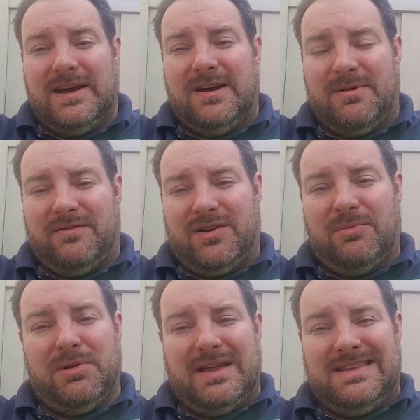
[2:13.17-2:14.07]
Um, I have a
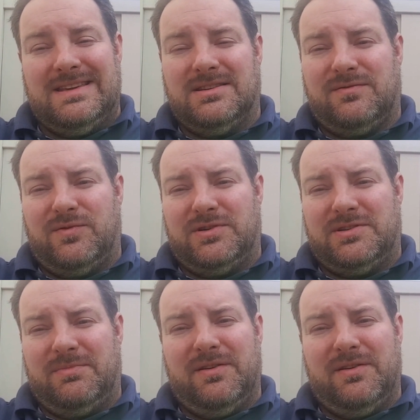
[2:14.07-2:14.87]
couple ideas for some